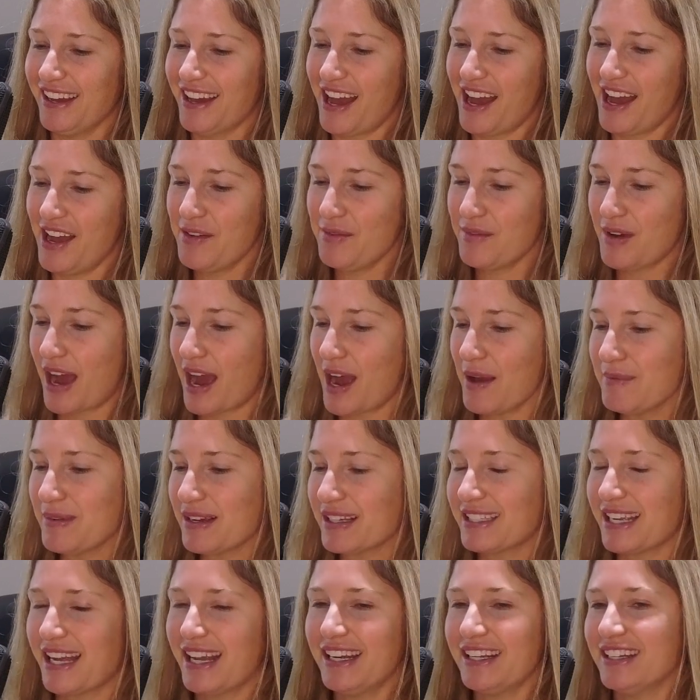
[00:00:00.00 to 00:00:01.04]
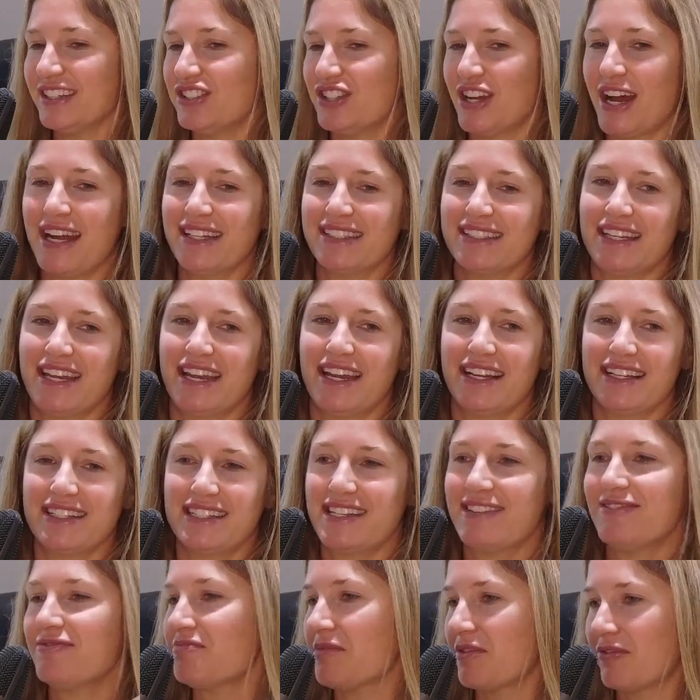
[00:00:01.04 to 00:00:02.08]
I'm excited to chat today because
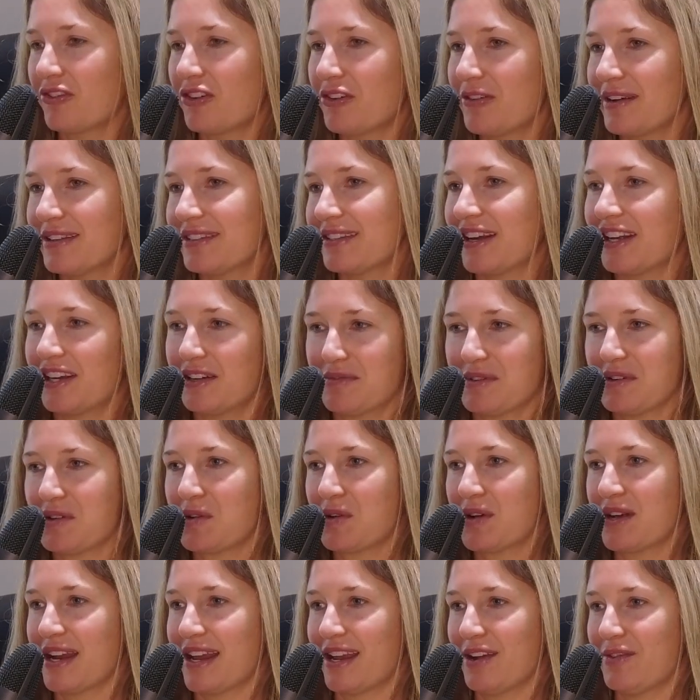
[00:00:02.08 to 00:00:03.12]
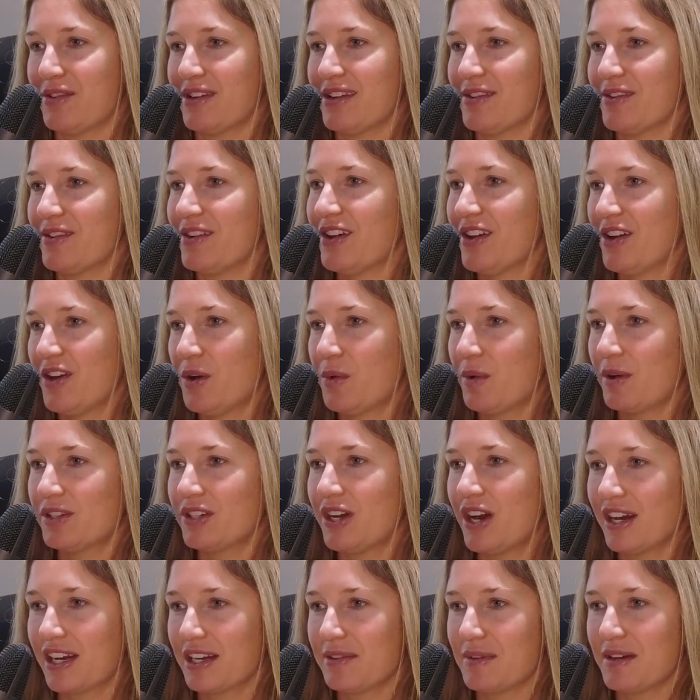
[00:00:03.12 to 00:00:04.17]
even before we started recording, we were
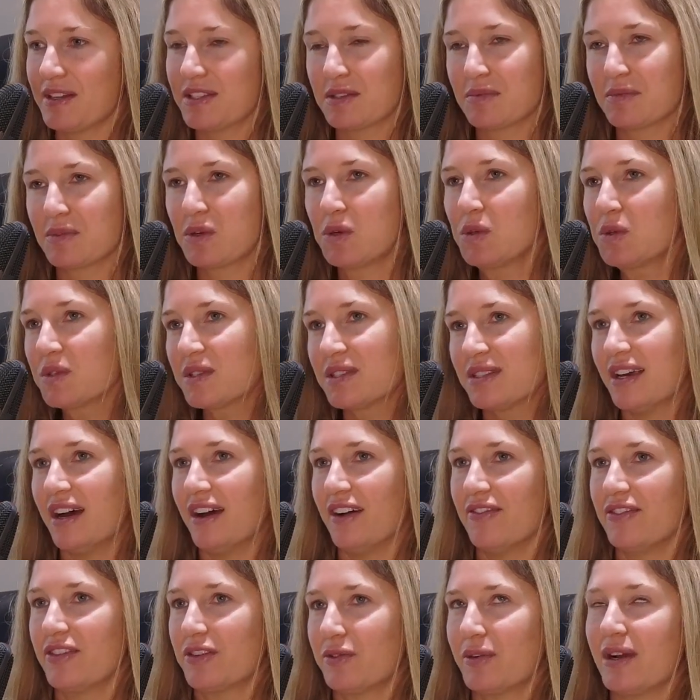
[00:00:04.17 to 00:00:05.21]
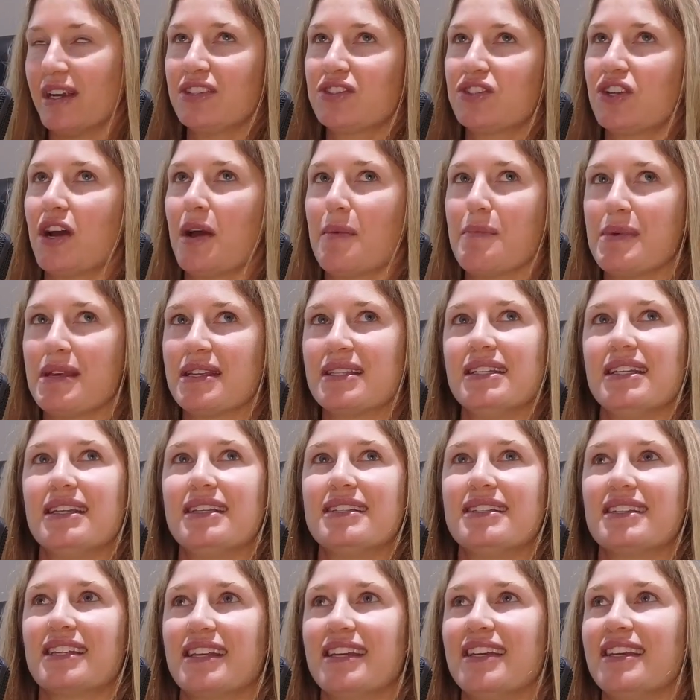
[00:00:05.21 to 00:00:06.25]
talking about some cool stuff. The restaurant
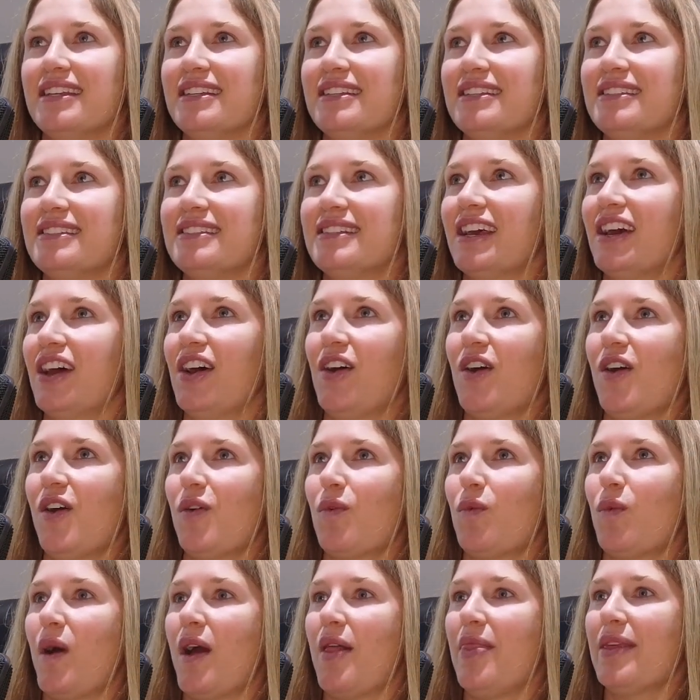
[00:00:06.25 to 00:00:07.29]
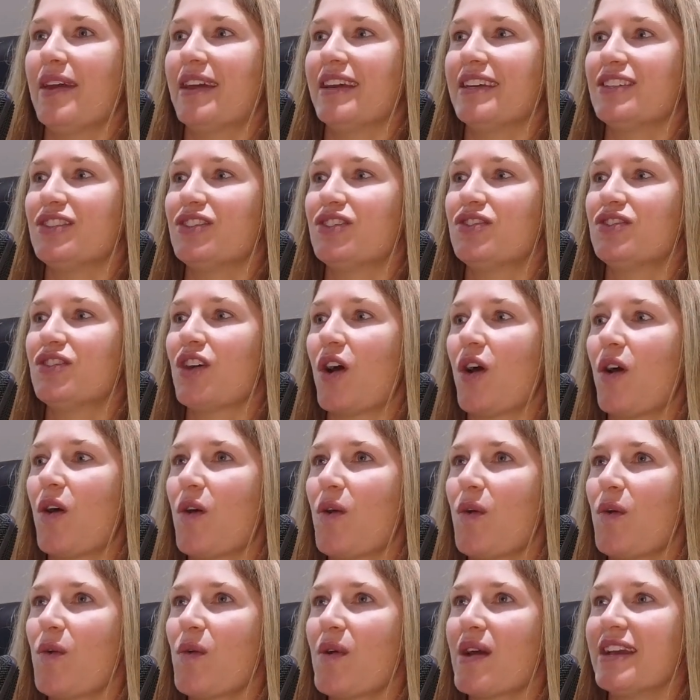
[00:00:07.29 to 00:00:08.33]
business is one that is
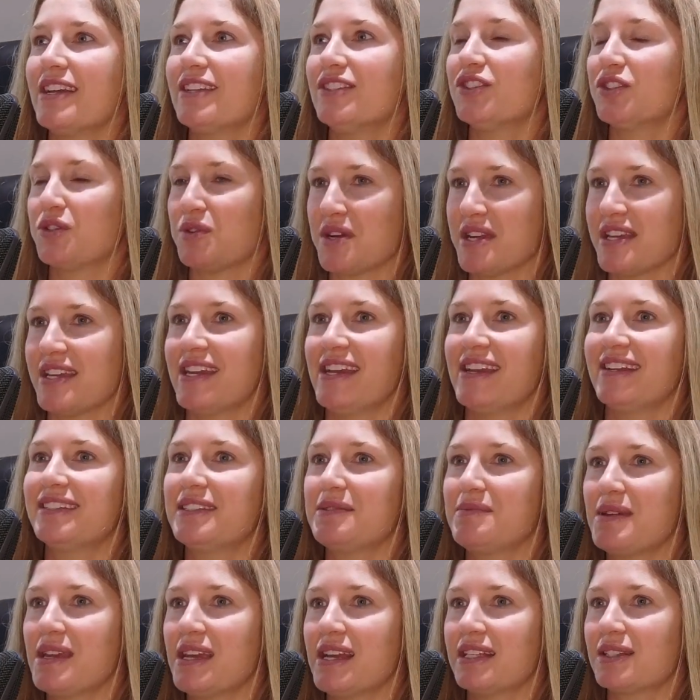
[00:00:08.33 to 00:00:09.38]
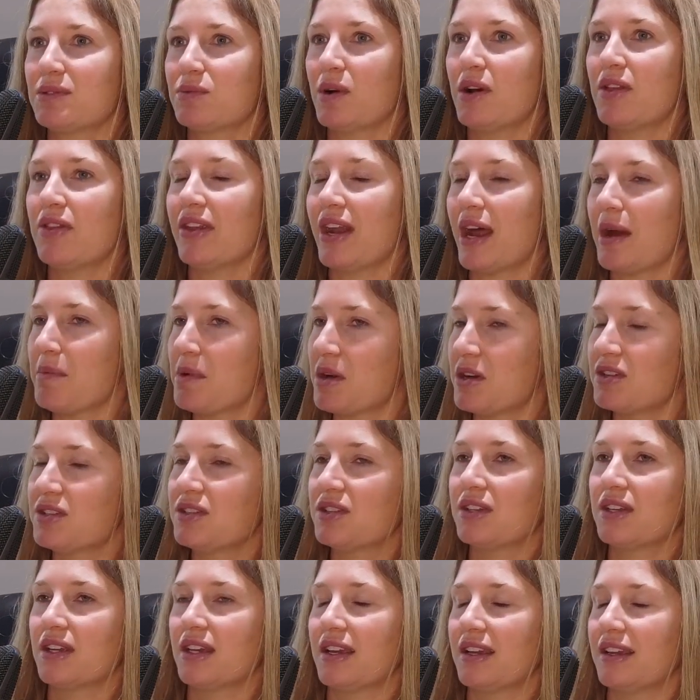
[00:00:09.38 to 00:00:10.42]
so intriguing to me. It's one that I
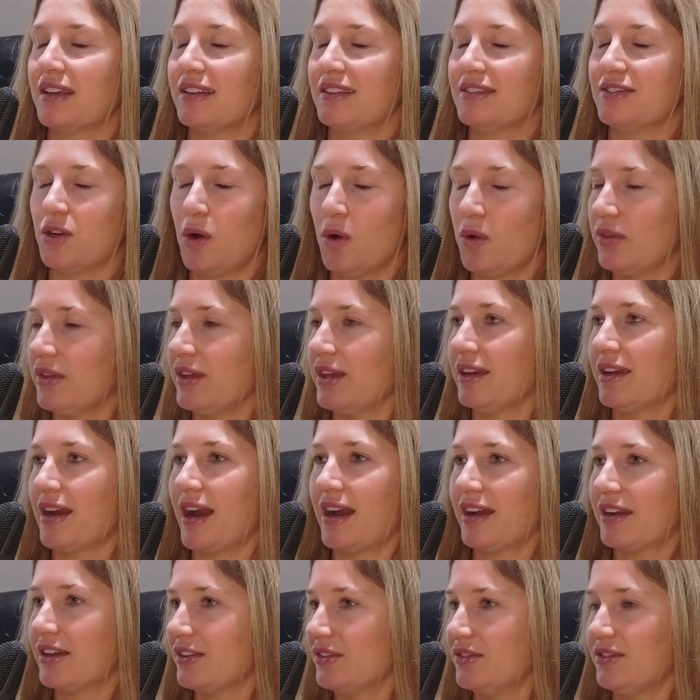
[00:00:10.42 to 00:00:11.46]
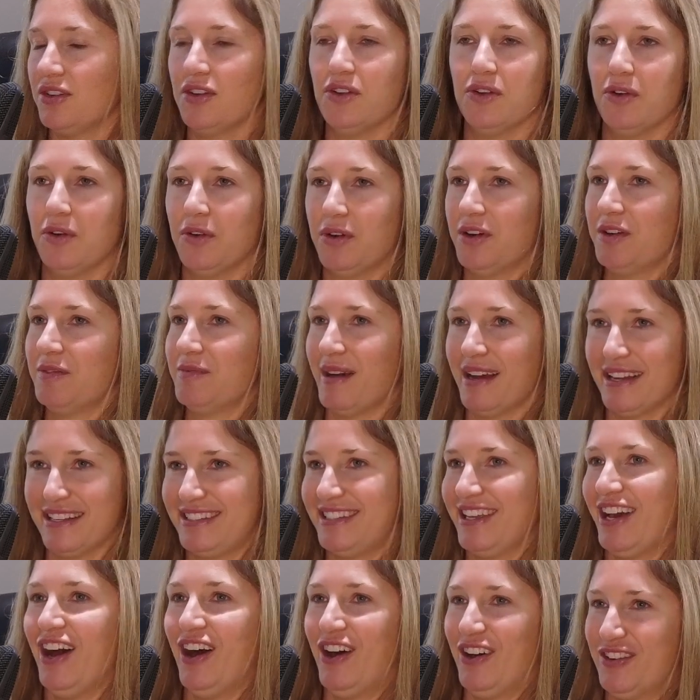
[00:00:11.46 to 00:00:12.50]
personally don't think I could do
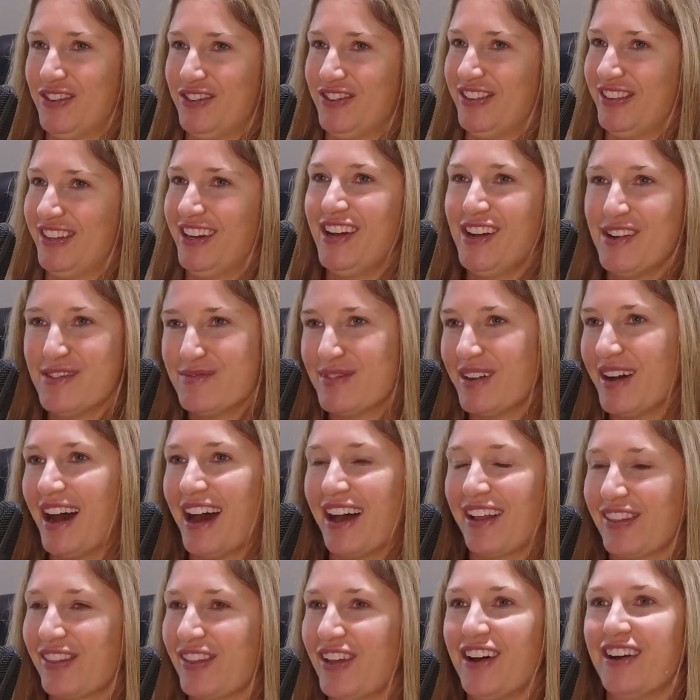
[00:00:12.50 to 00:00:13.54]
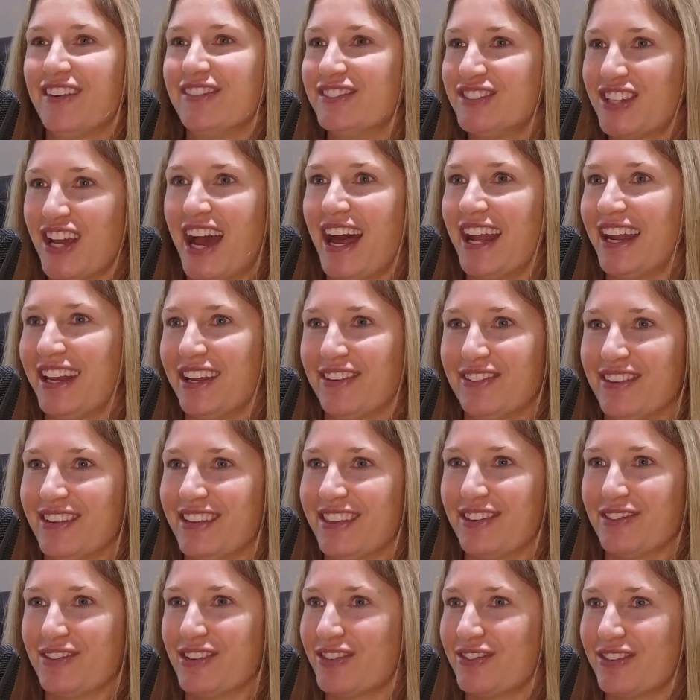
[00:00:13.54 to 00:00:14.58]
myself, but I love chatting with
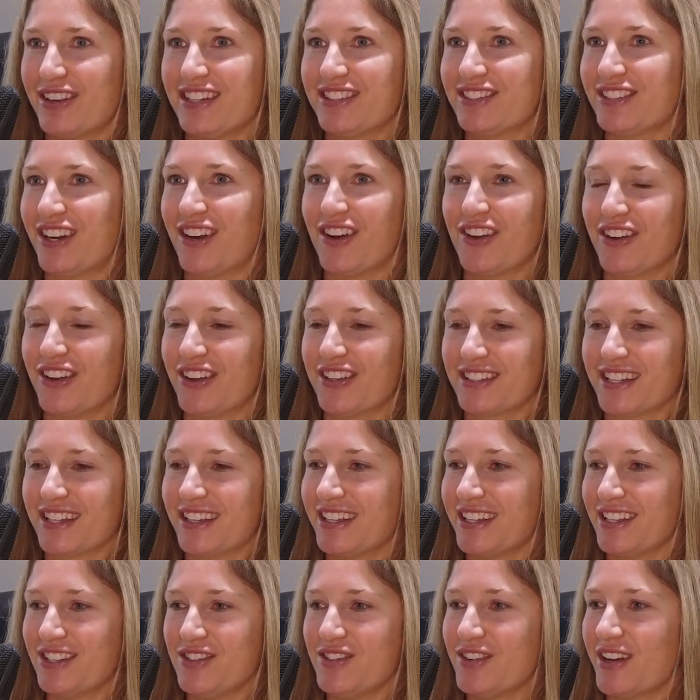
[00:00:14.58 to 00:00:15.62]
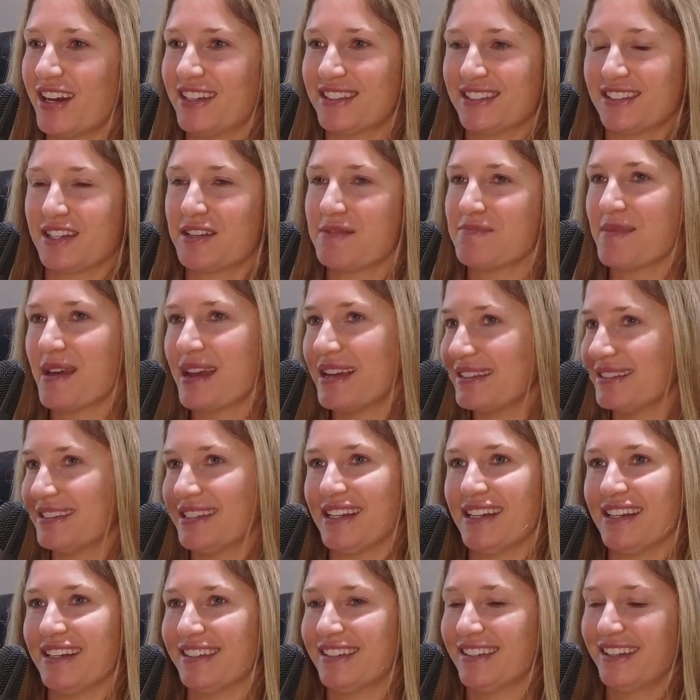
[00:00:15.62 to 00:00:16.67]
restaurant owners. I think you guys are
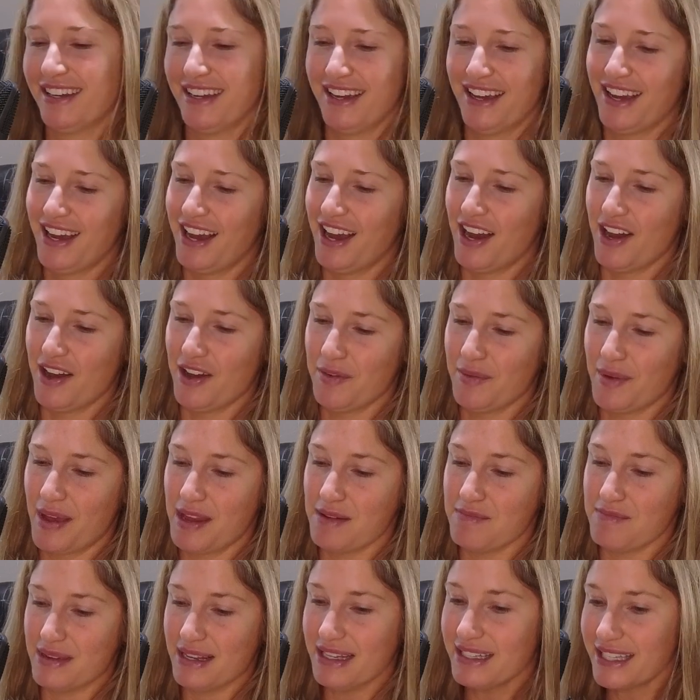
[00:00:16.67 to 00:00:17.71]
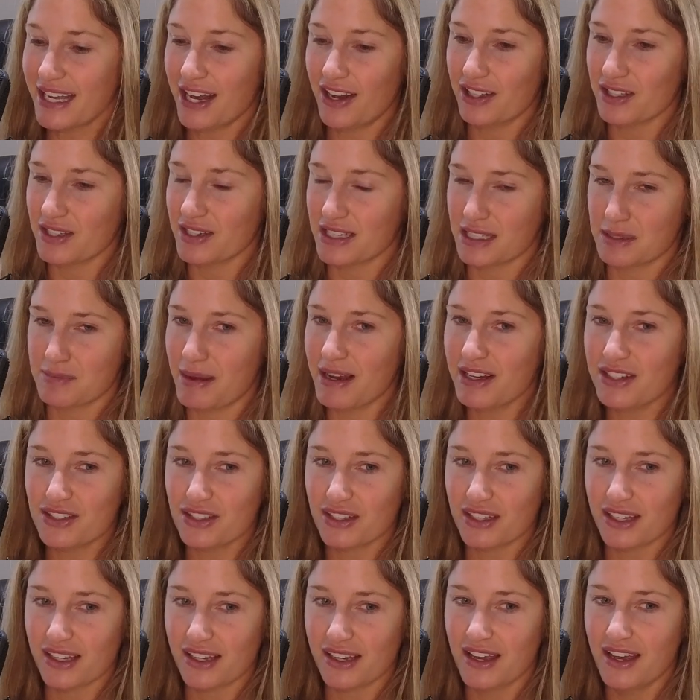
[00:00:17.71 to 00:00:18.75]
amazing. And Midtown
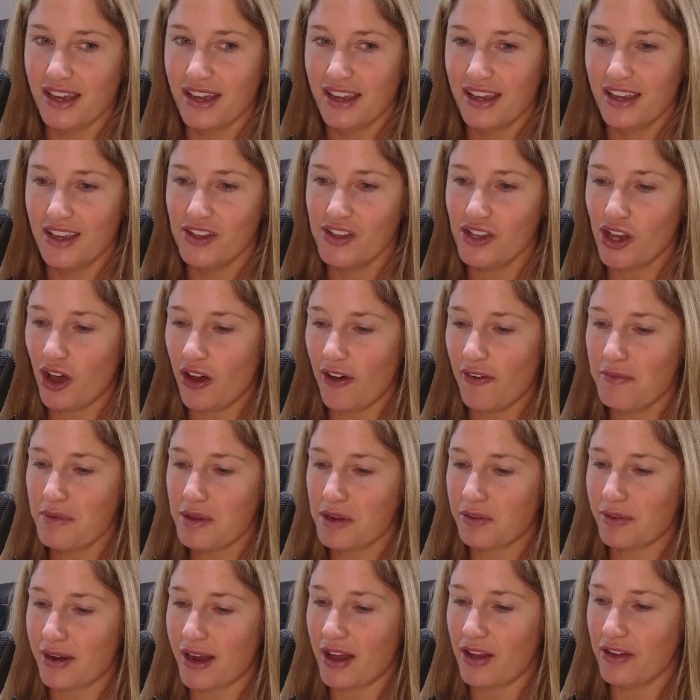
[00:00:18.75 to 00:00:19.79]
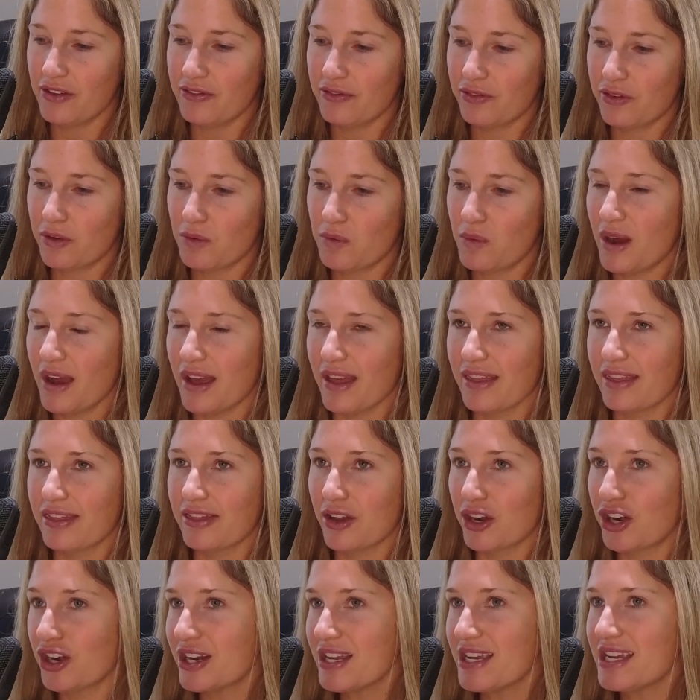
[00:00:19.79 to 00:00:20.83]
especially, y'all have been around for what,
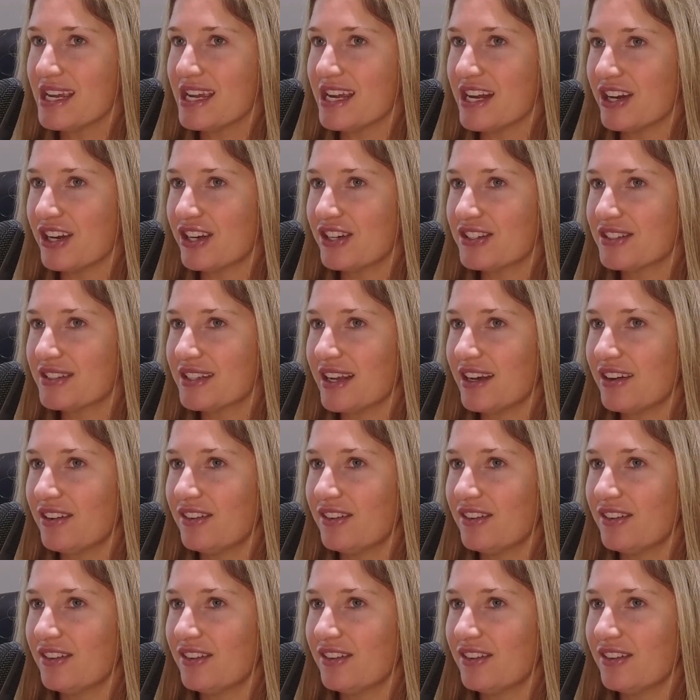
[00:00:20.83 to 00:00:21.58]
30 years now?